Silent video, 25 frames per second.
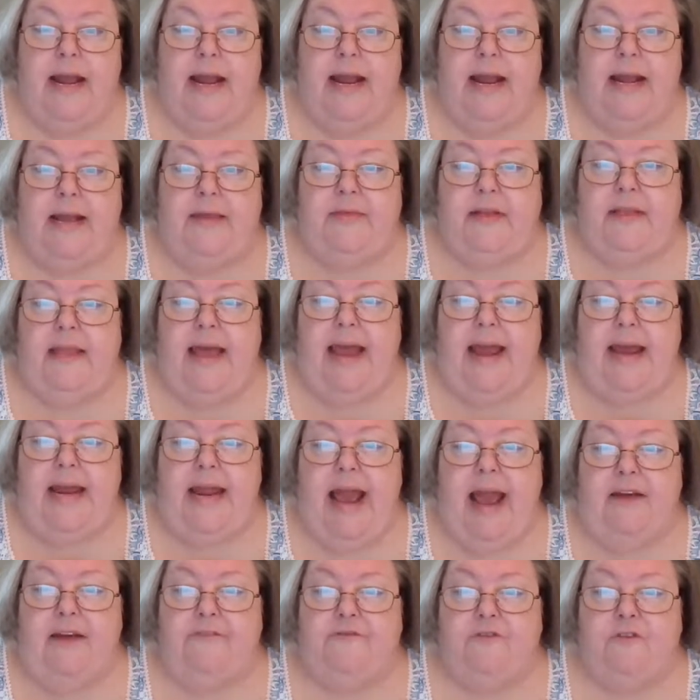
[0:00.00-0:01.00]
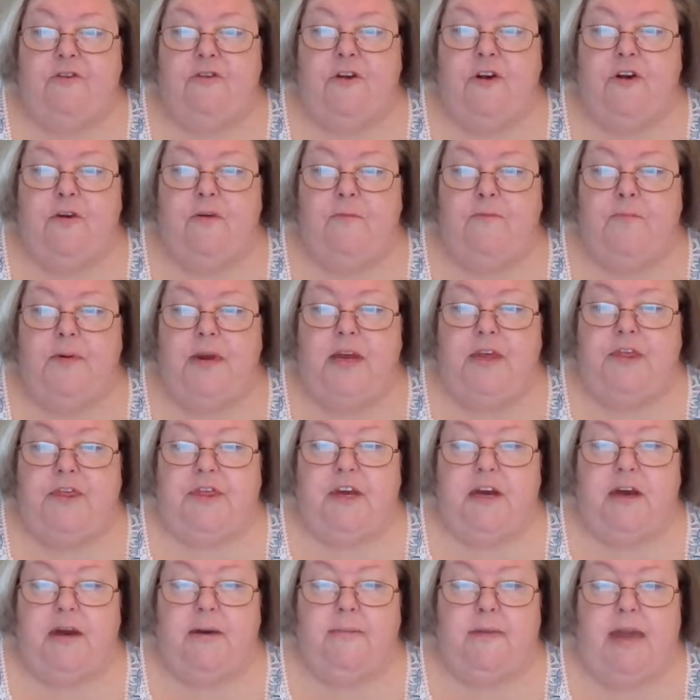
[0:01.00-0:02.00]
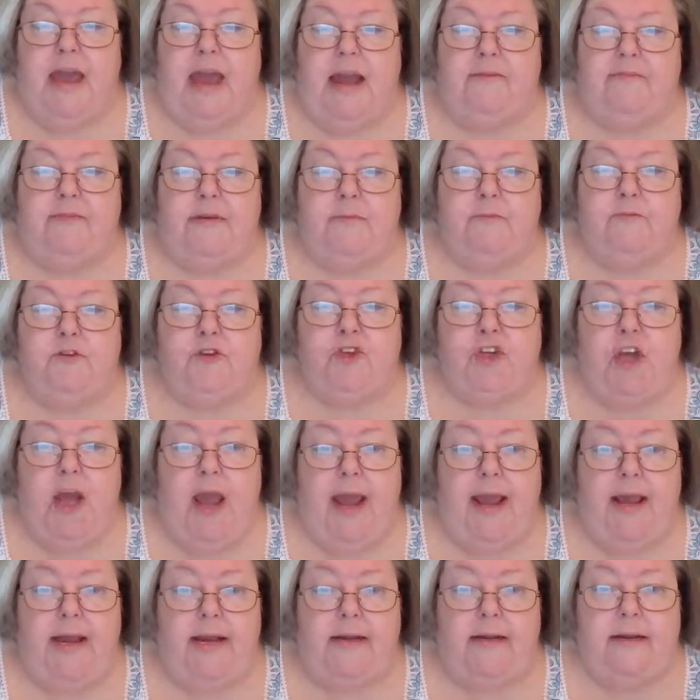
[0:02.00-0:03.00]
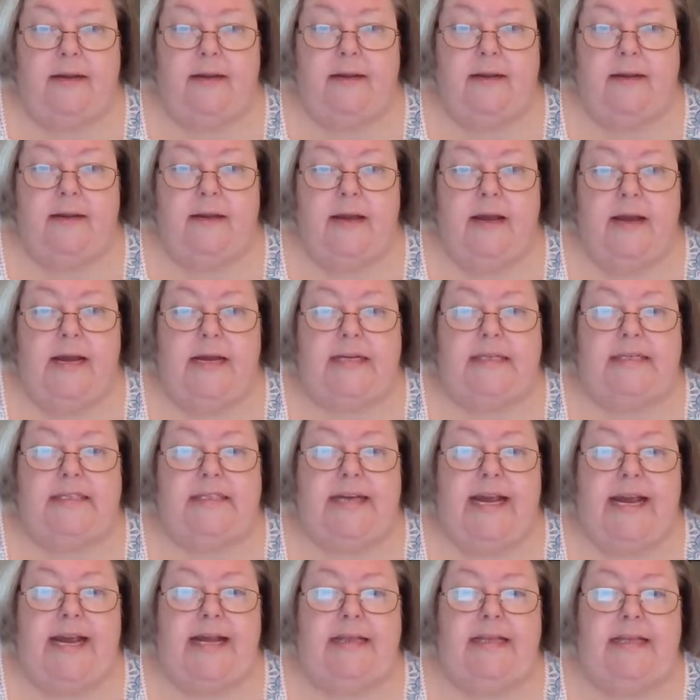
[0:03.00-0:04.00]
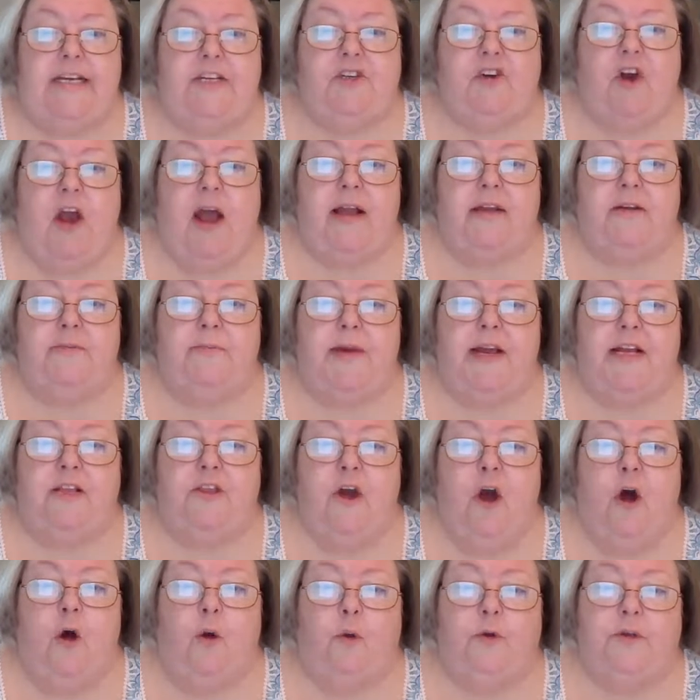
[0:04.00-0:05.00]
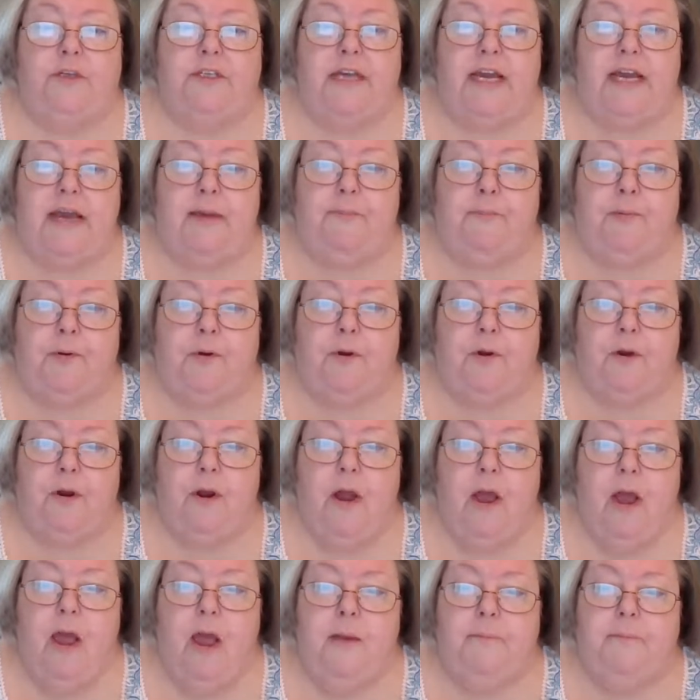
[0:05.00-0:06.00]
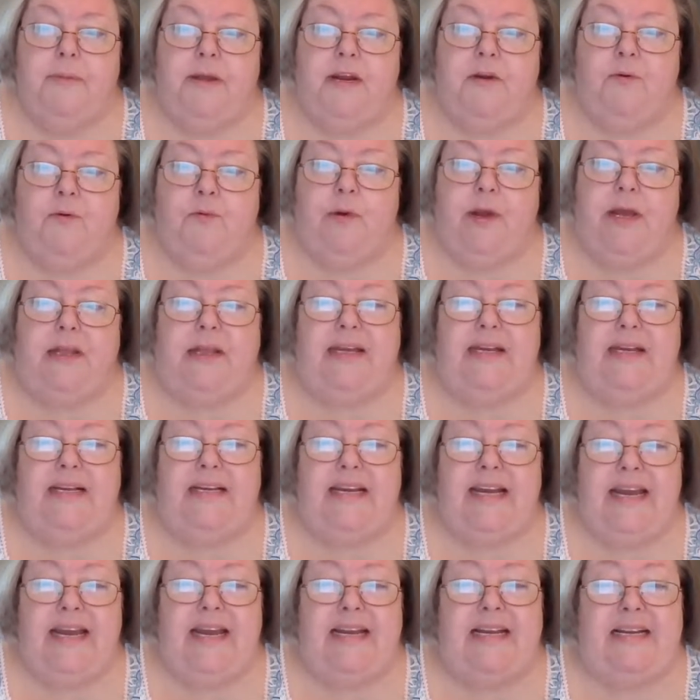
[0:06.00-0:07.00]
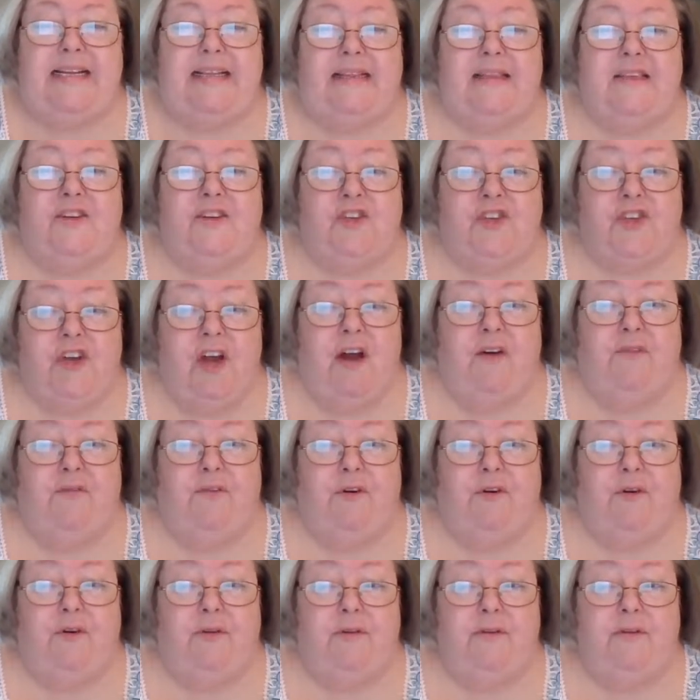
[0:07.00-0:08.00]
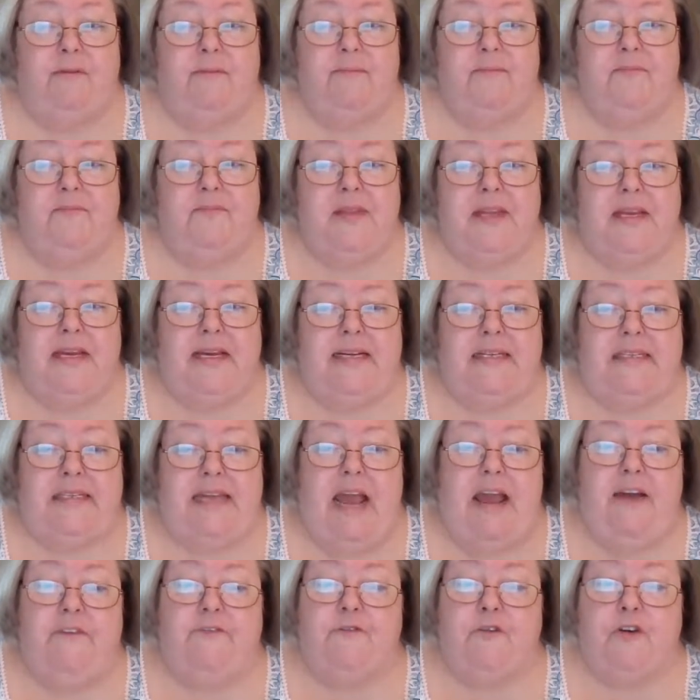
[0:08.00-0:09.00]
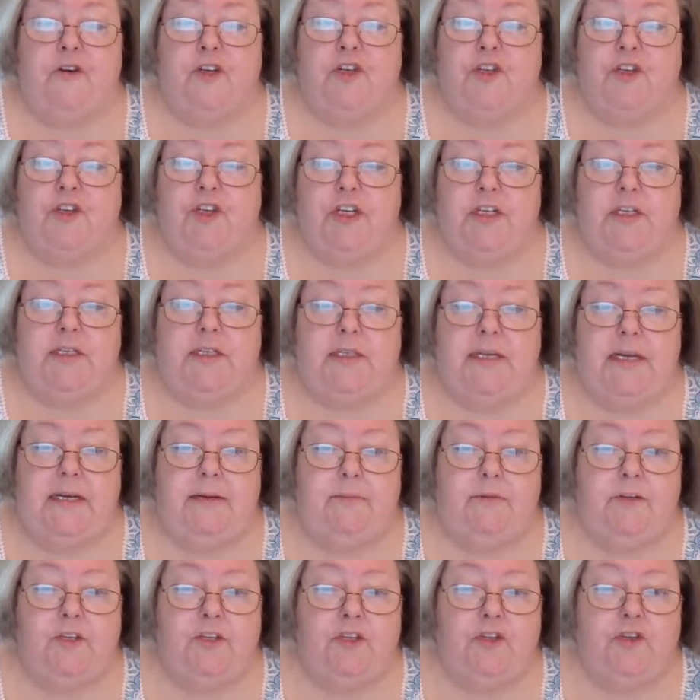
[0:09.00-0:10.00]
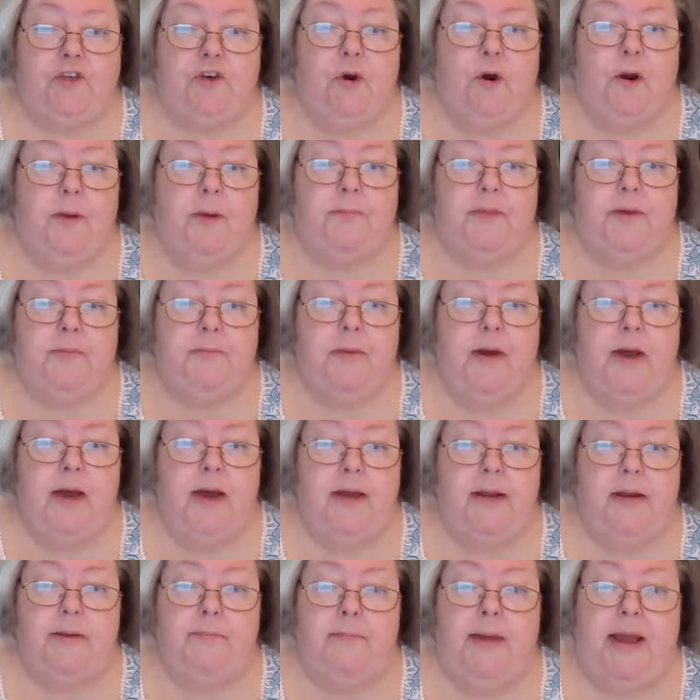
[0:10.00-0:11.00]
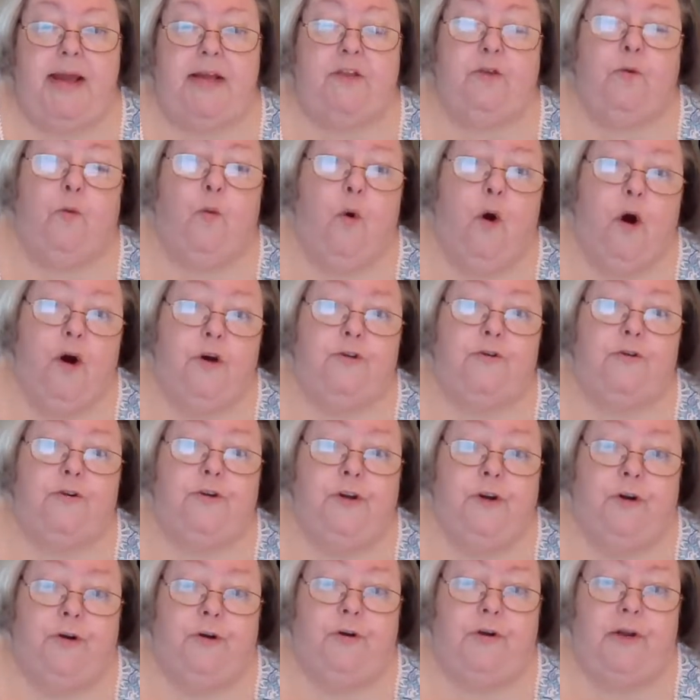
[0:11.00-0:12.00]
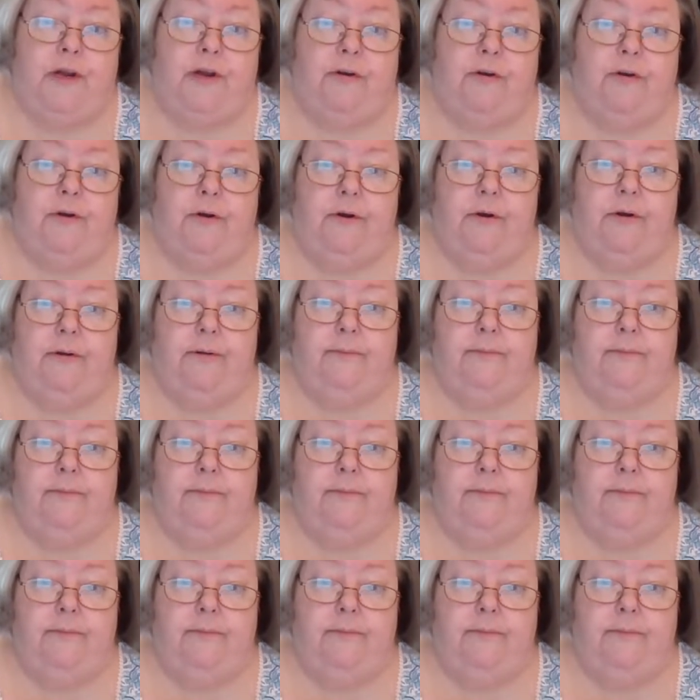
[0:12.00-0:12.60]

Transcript: In the late afternoon, Big Thumb gave them shade. Stanley tried to make the hole deeper, but he really needed the shovel. His efforts just seemed to stir up the mud and make the water dirtier.